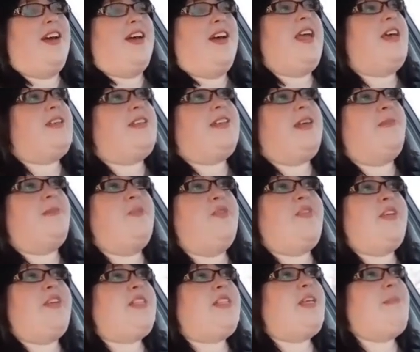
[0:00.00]
Yes, I'm
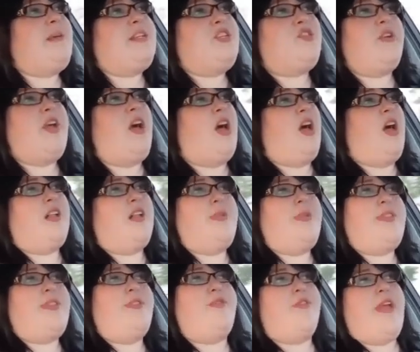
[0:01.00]
moving to Montreal
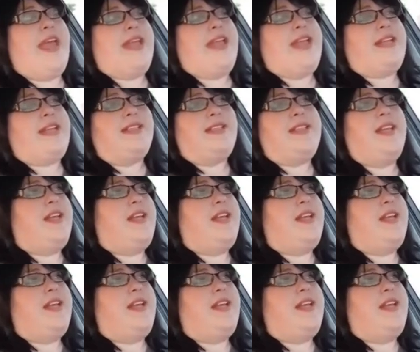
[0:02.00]
with a friend.